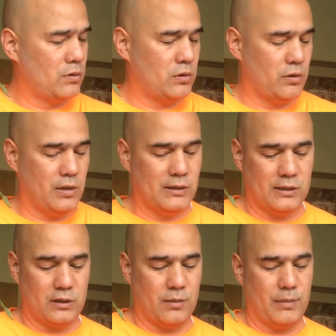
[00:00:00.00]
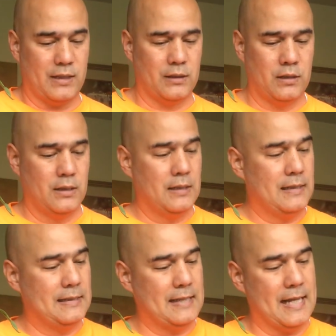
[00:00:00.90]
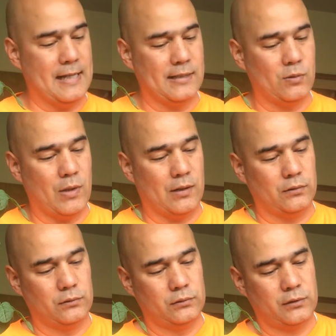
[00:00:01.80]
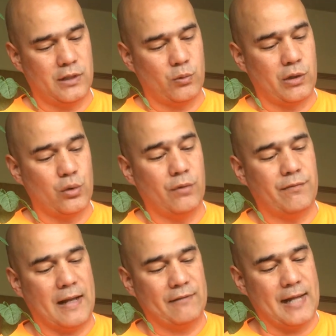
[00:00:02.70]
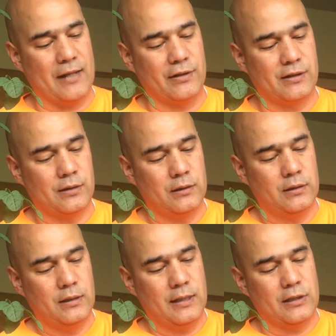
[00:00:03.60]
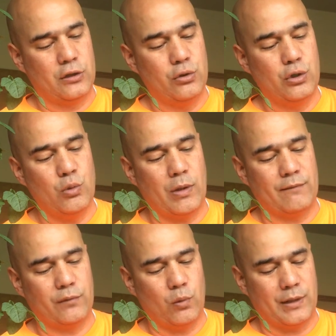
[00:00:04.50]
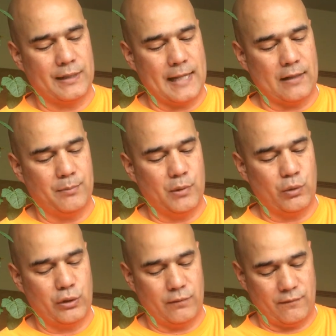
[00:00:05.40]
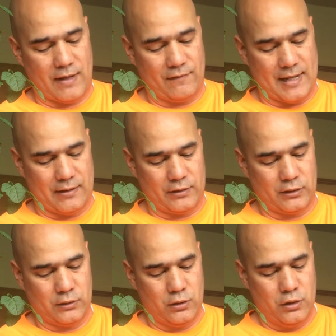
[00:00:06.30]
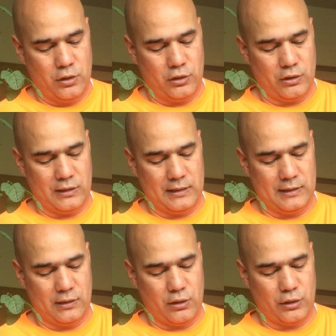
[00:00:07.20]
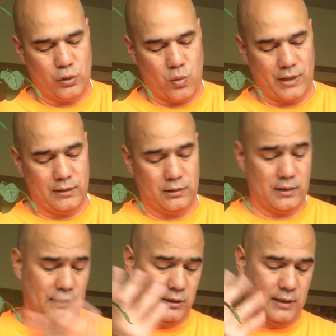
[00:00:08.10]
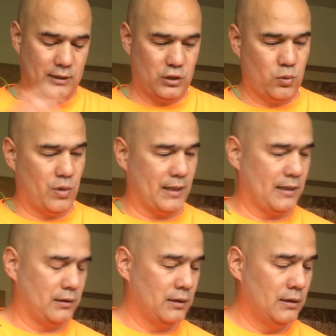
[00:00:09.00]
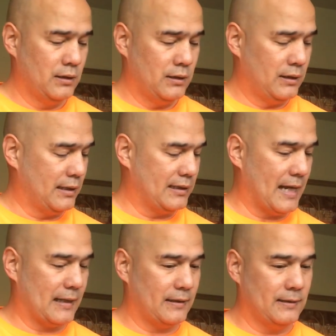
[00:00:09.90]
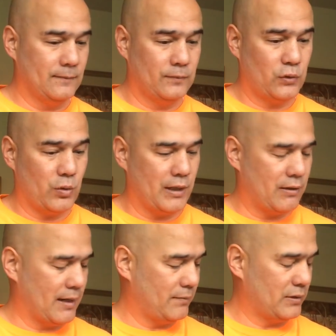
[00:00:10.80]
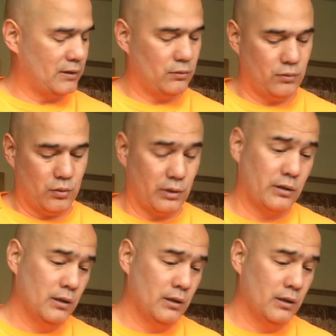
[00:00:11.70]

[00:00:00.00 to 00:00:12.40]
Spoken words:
So this is going to be 10 as well, because we're doing 5 gallons. It's 2-to-1 for 1 gallon, but we're doing 5 gallons. But this needs to go to 20, and that's 20 exactly, 20 grams, or